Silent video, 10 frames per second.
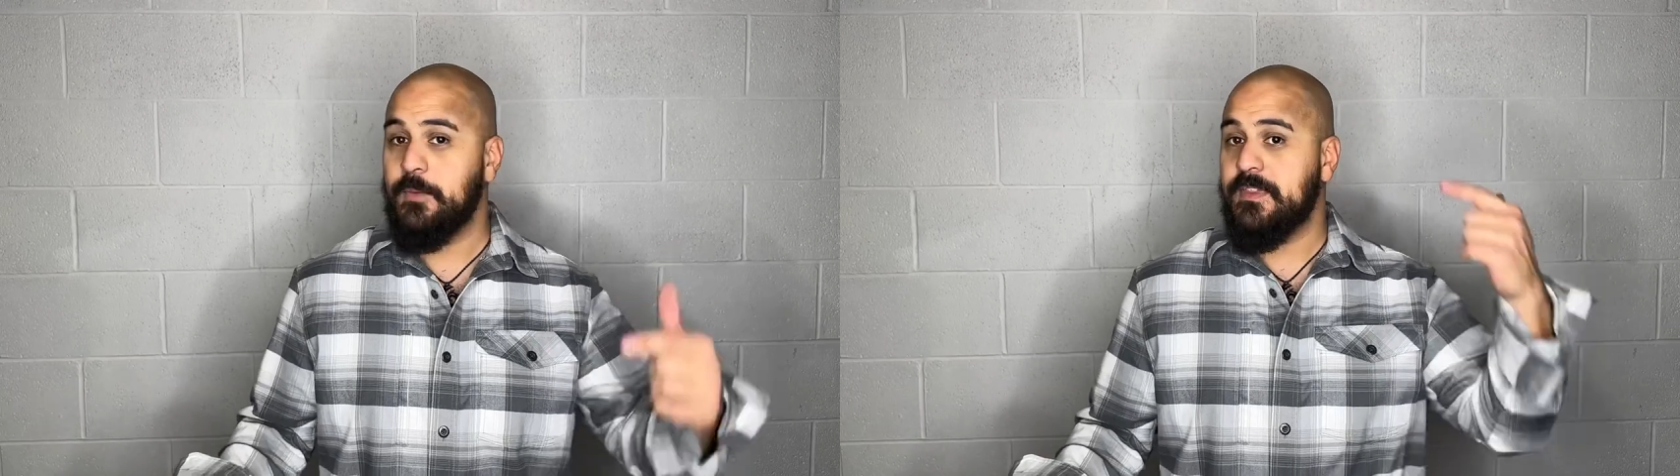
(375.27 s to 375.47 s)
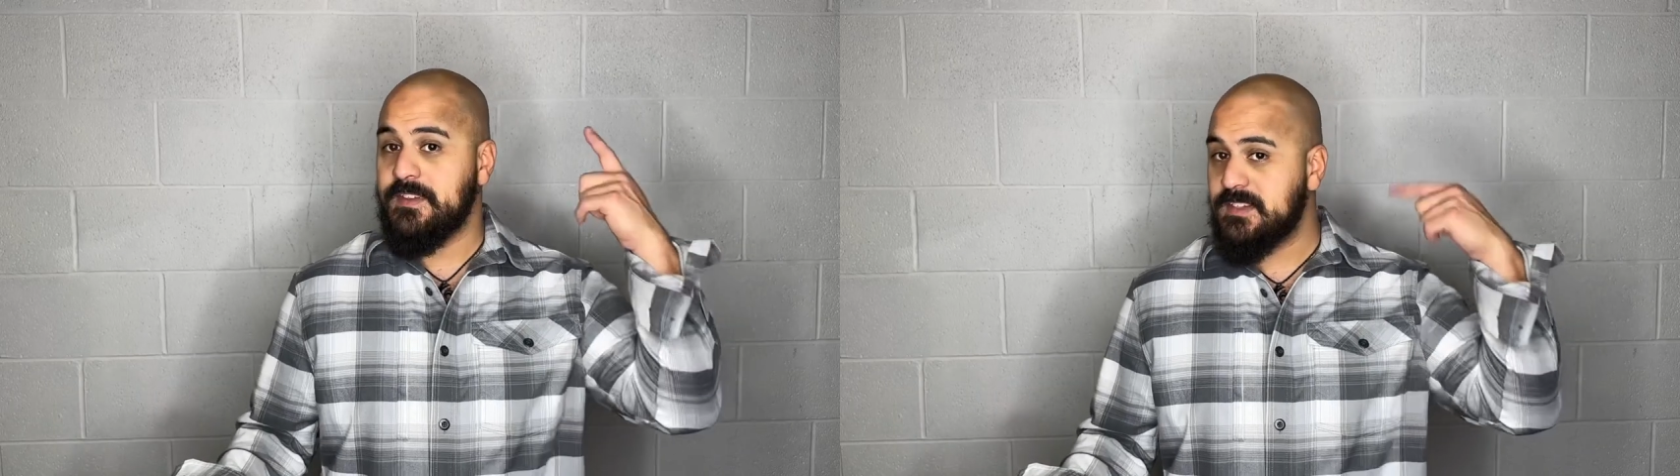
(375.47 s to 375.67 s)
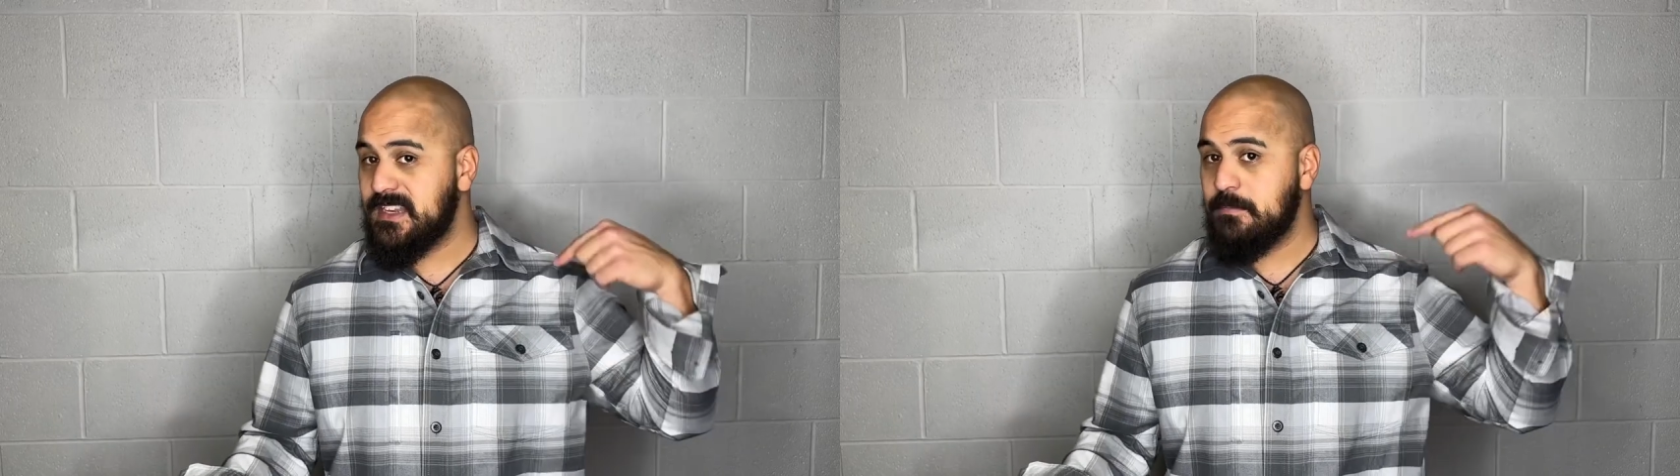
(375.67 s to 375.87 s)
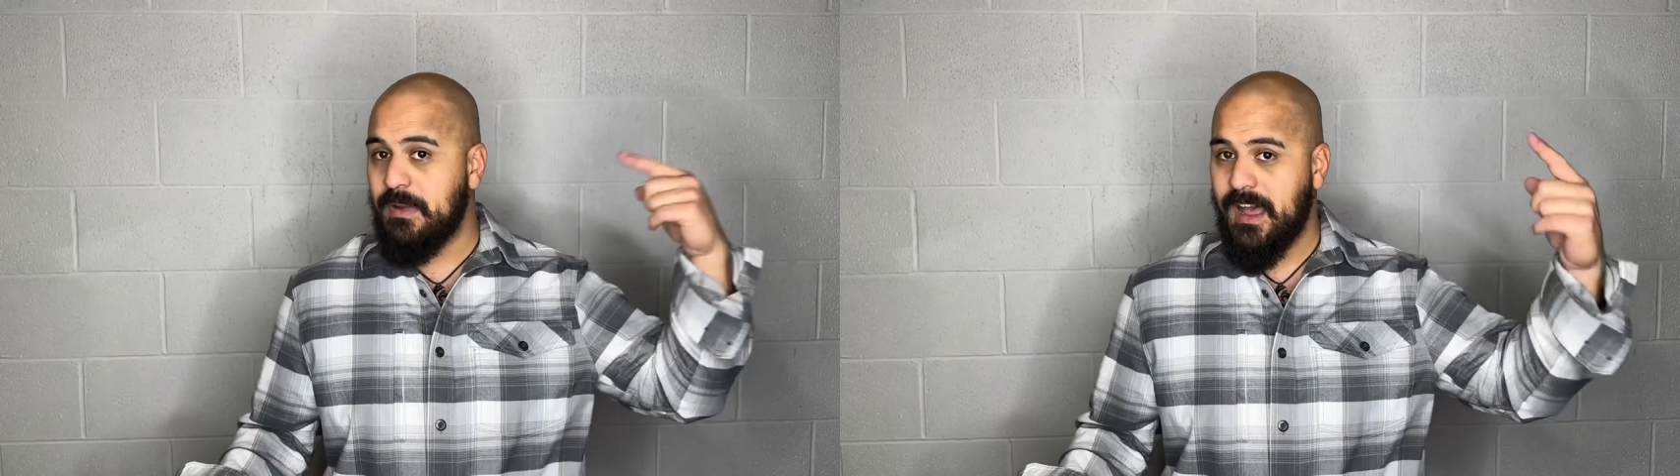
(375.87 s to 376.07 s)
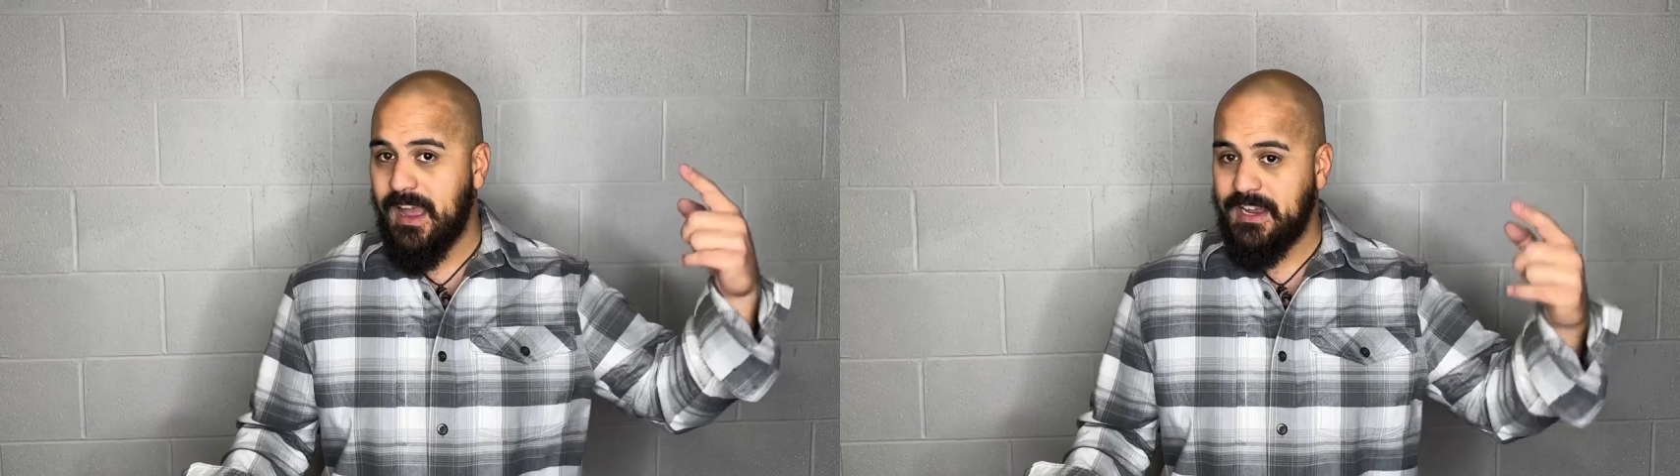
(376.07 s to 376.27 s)
with a seat
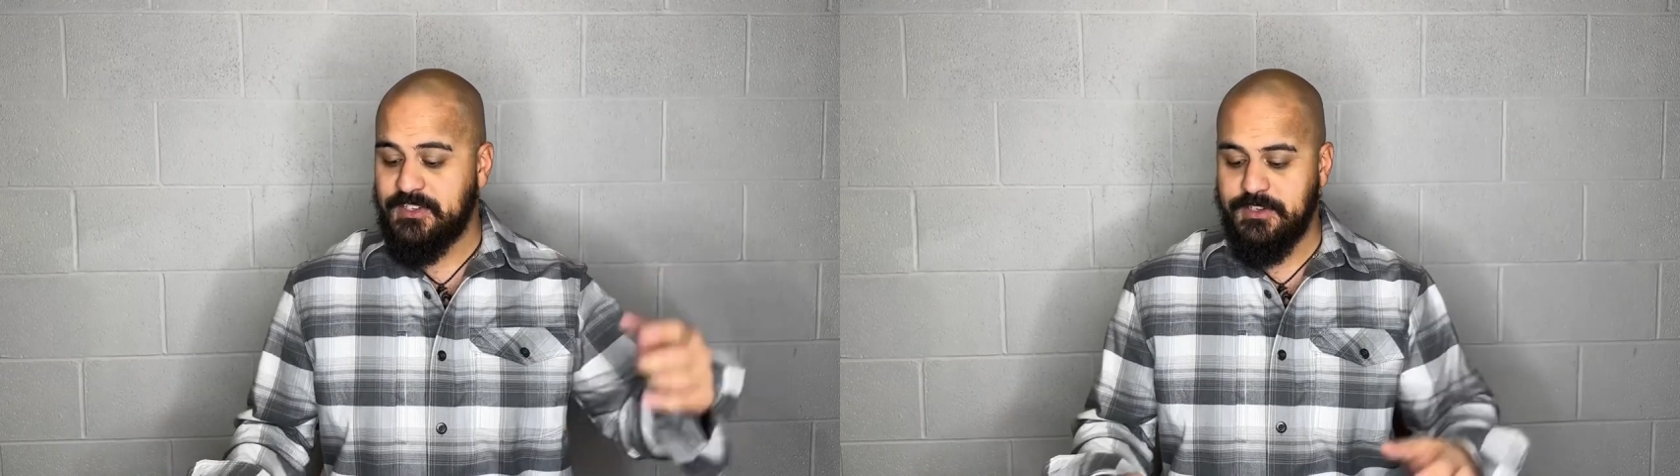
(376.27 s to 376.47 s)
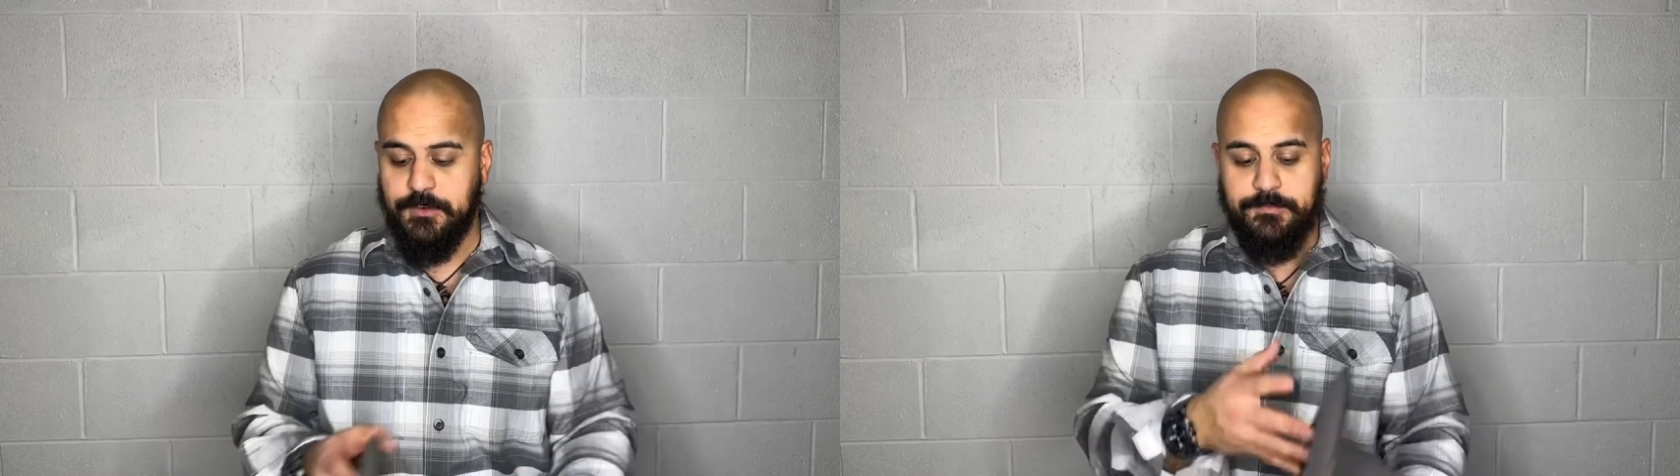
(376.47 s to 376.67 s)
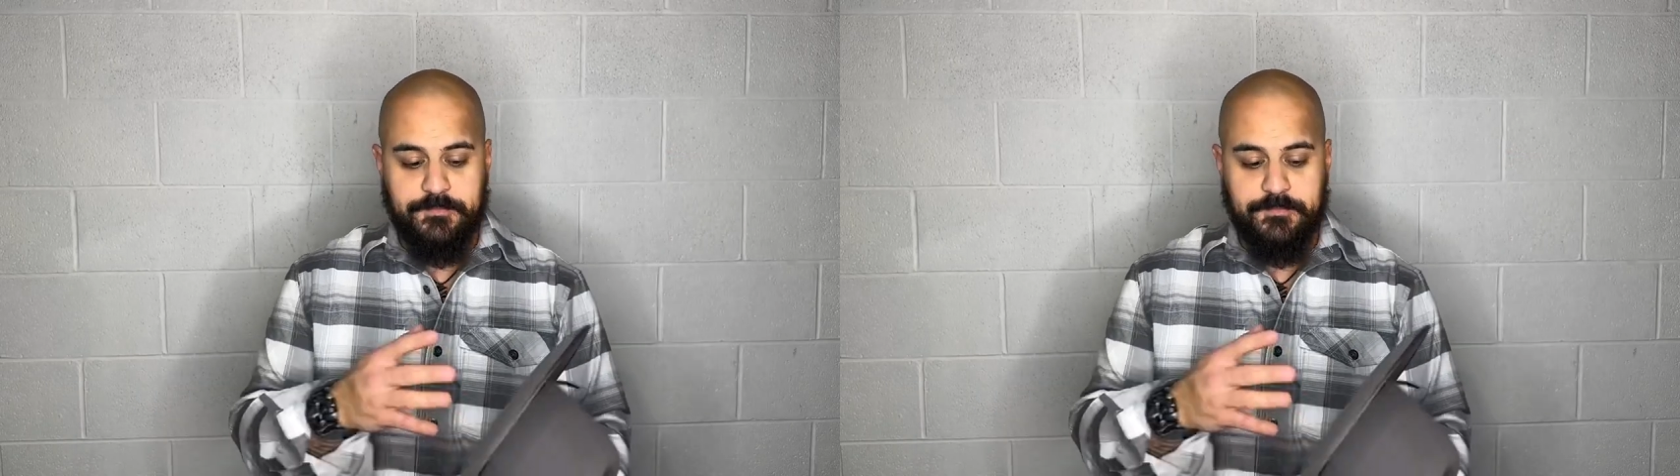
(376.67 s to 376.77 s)
behind you,